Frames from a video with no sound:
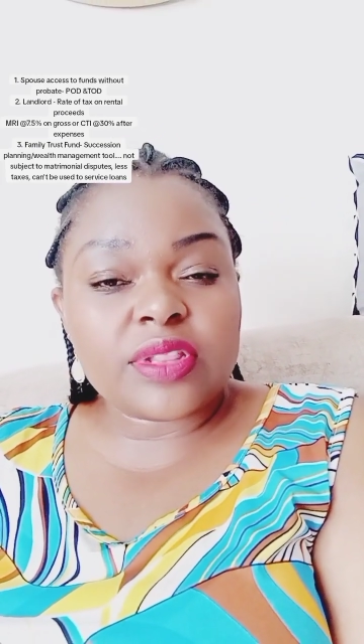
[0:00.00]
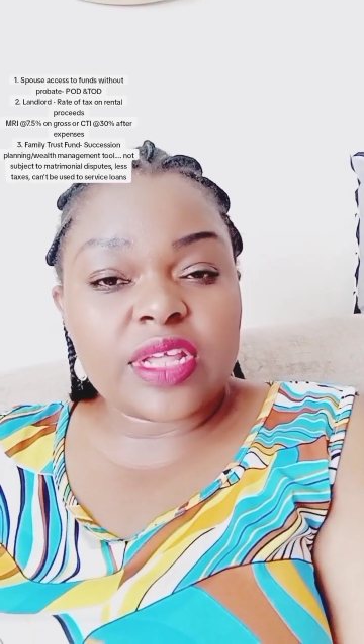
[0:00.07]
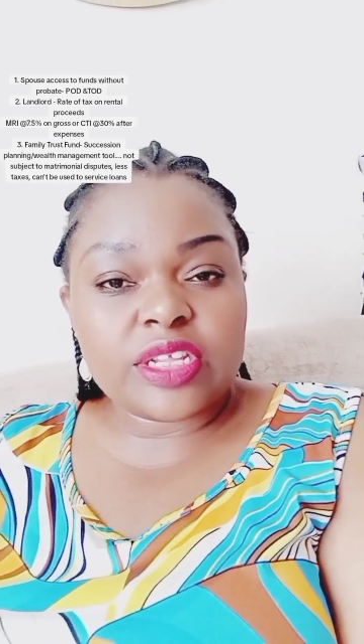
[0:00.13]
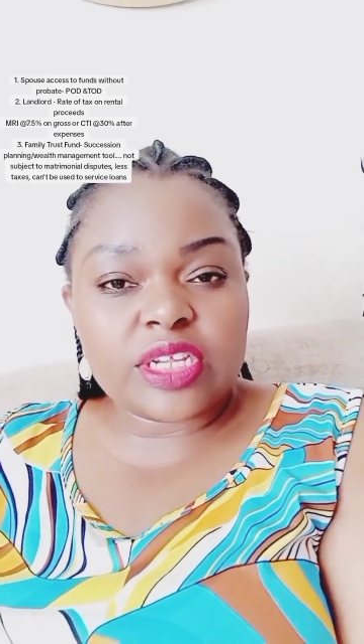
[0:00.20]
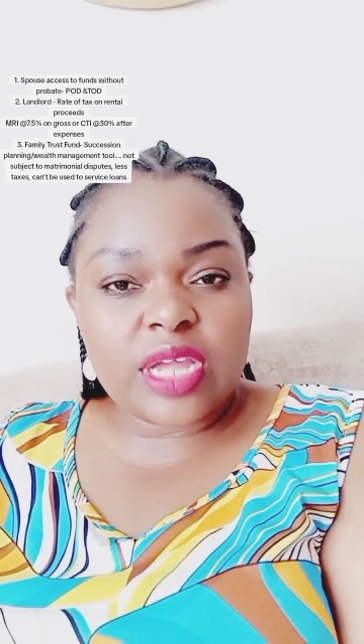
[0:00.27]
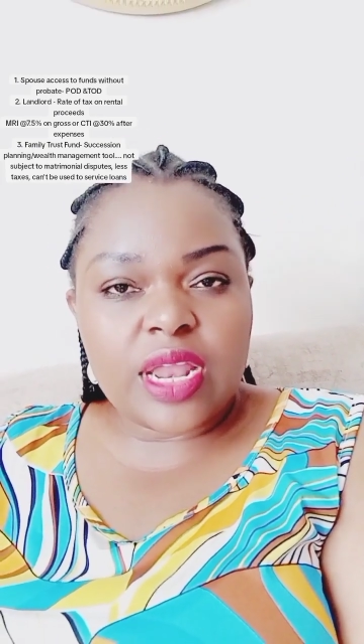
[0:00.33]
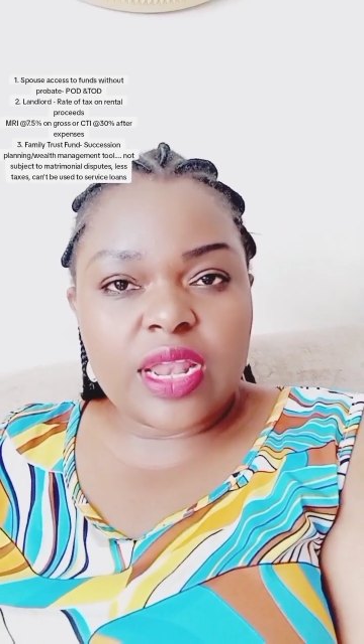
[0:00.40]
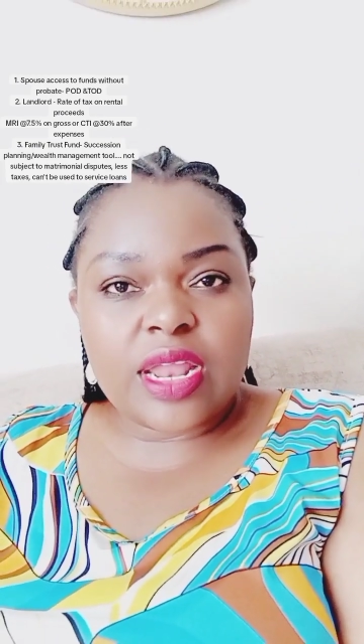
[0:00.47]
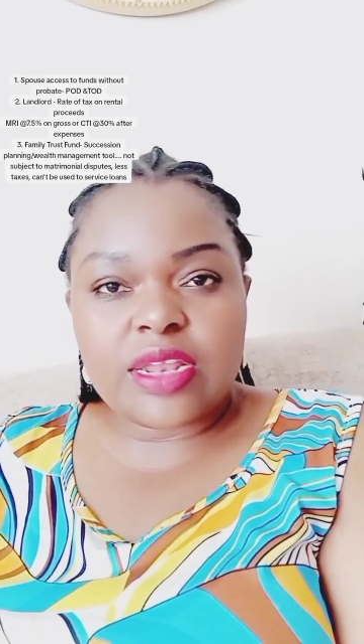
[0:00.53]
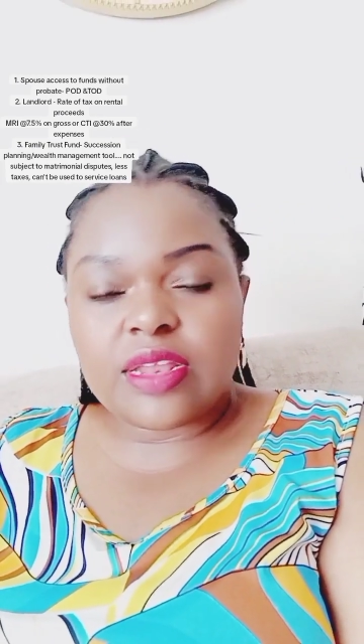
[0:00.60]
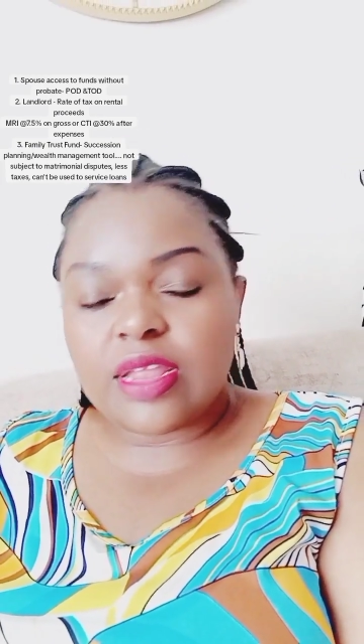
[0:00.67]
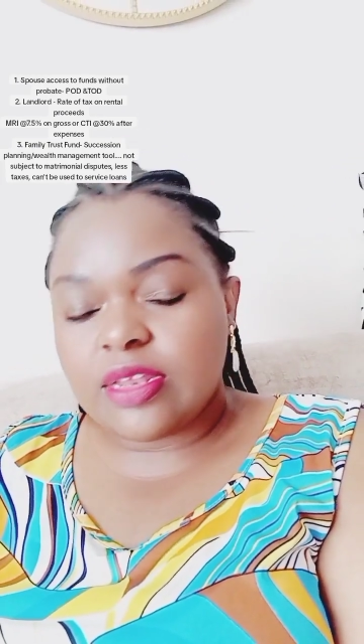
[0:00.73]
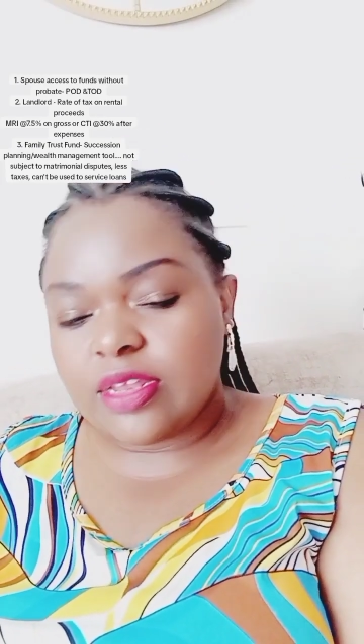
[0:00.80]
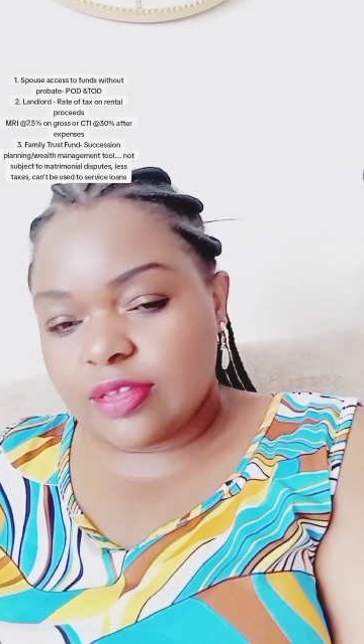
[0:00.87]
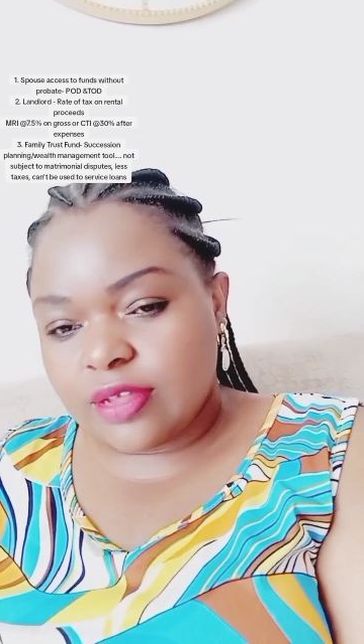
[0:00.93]
that channel and
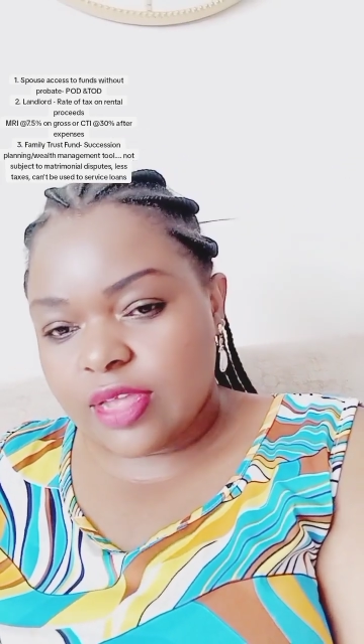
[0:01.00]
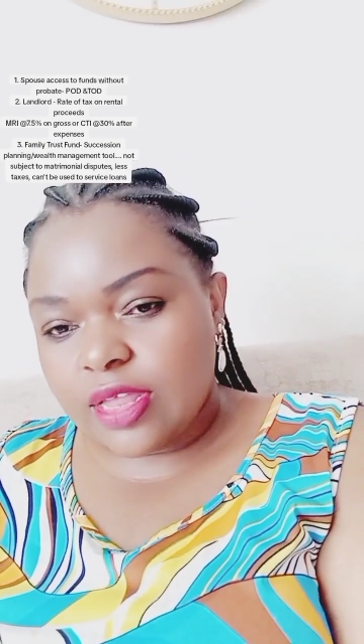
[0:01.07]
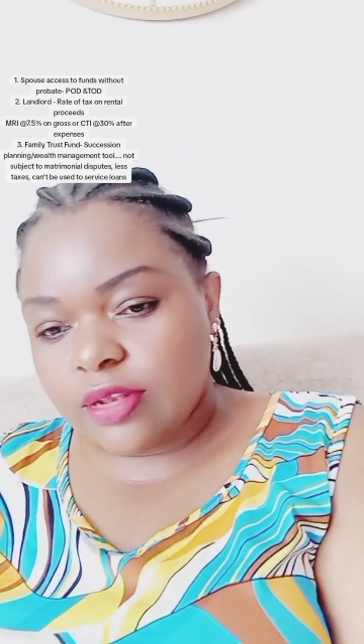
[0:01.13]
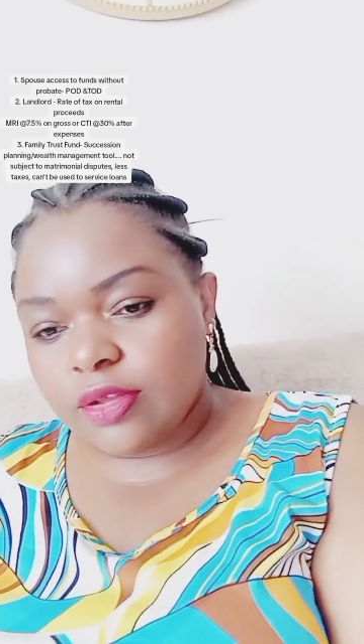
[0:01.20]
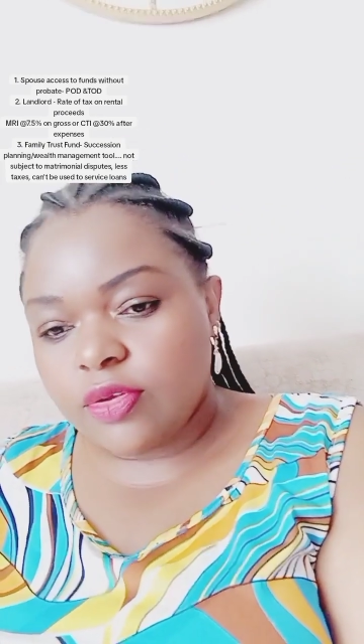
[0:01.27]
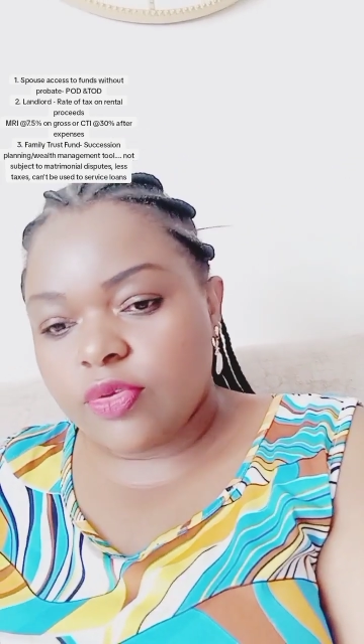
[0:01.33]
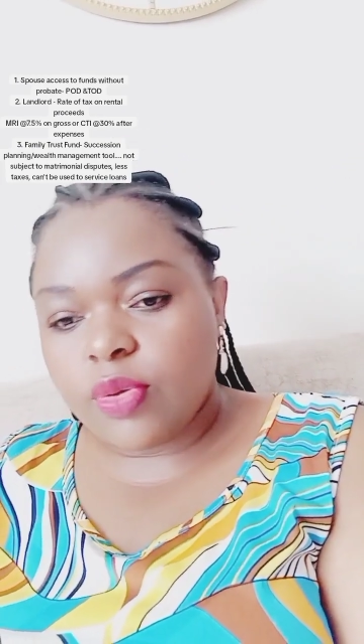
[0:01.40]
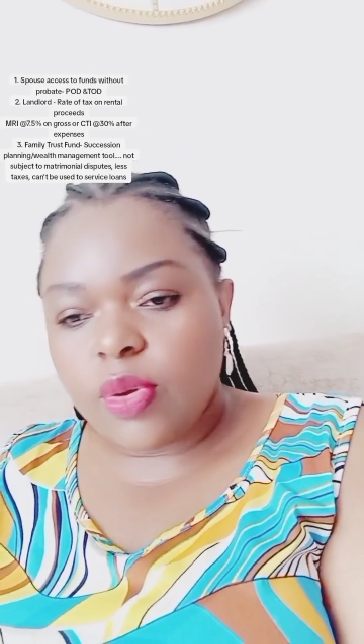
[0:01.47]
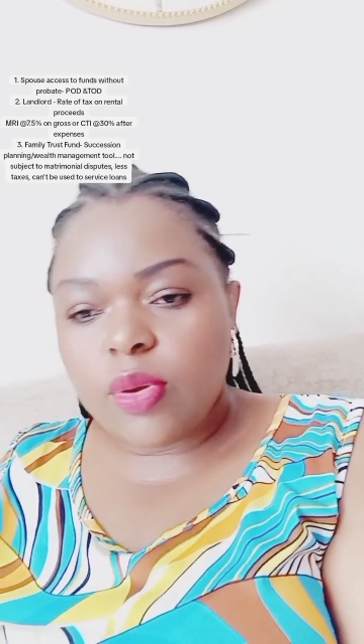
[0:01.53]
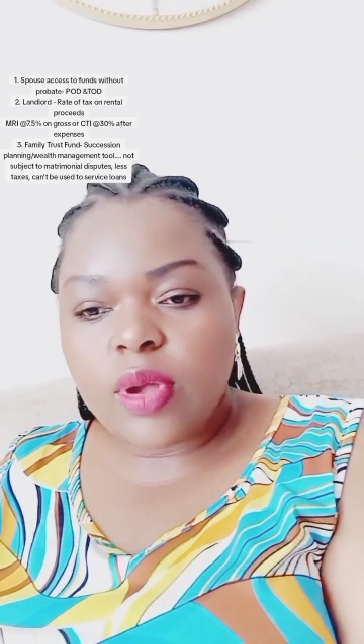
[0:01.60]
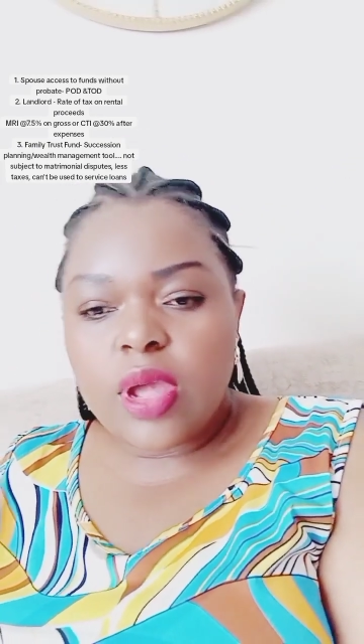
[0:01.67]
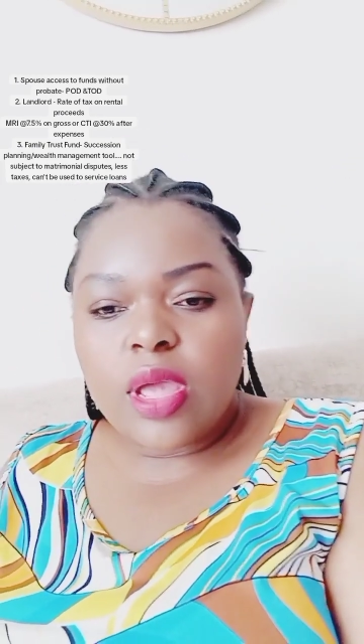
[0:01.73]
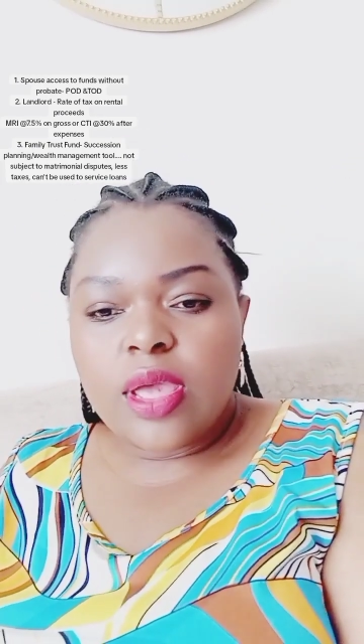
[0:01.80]
it can grow